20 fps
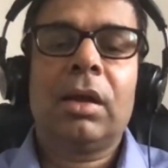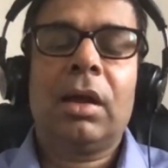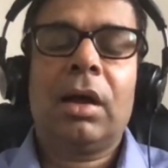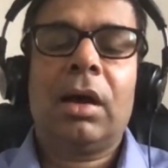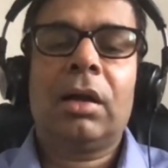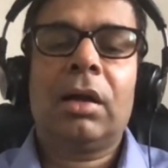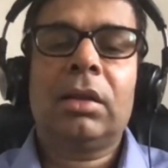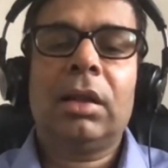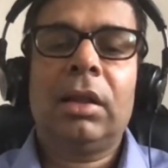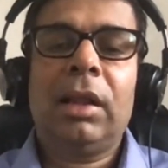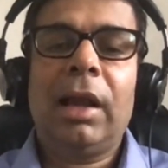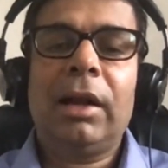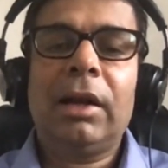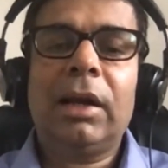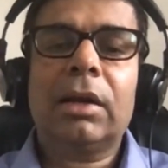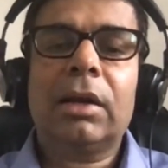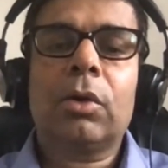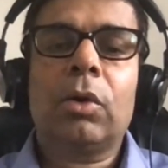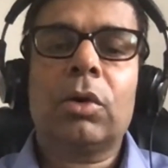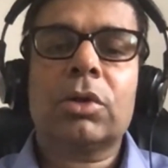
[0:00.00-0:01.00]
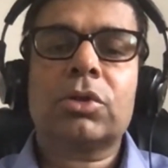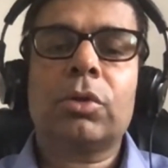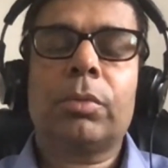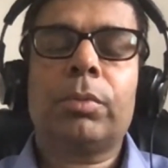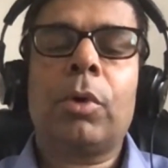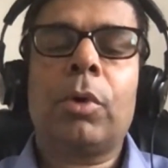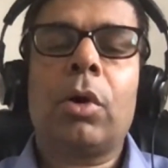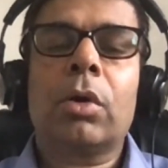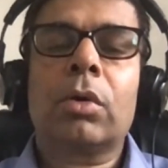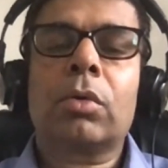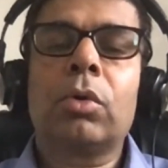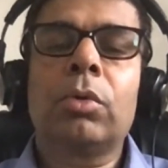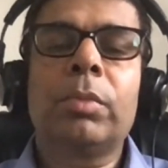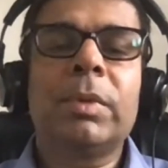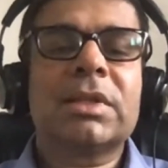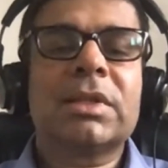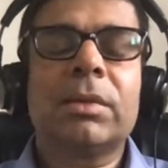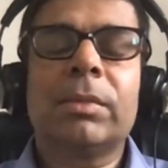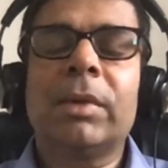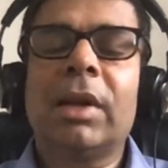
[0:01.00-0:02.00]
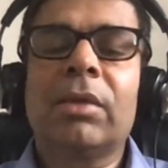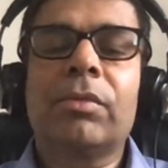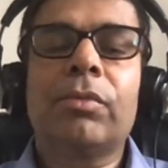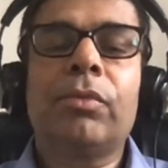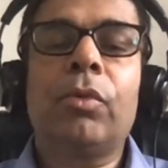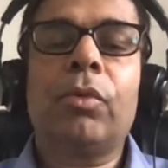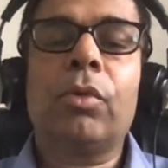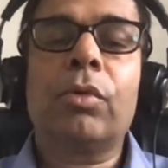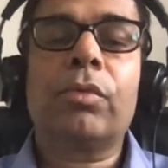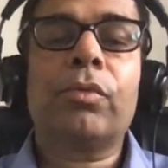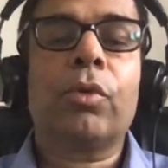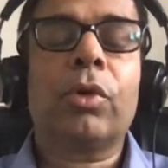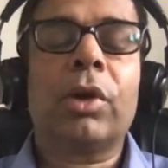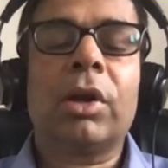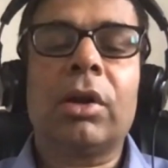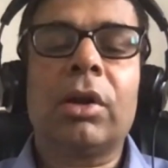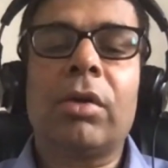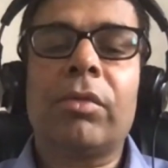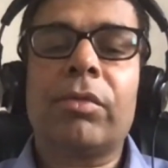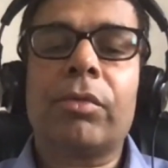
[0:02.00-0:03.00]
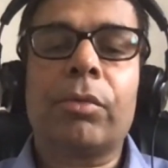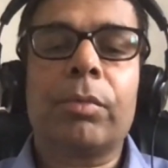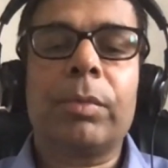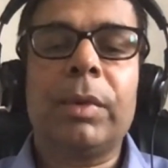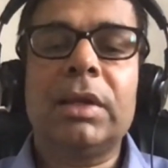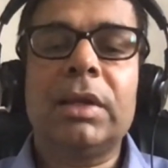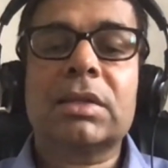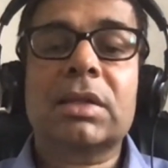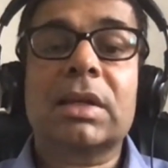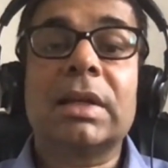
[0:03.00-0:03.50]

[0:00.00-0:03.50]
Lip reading: the landed cost of power could be something like 4.5 rupees,